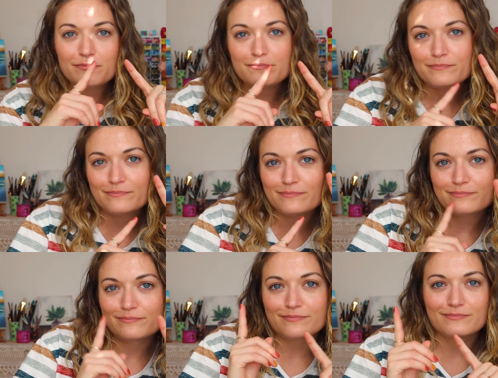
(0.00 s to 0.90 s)

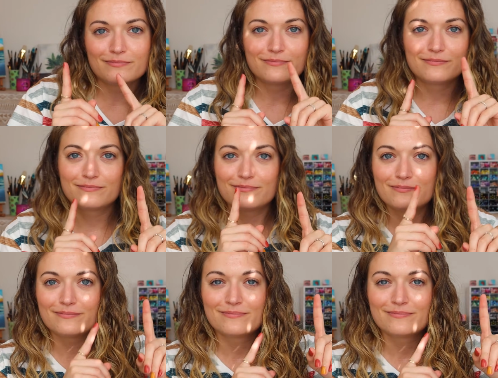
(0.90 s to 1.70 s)
(no one is talking)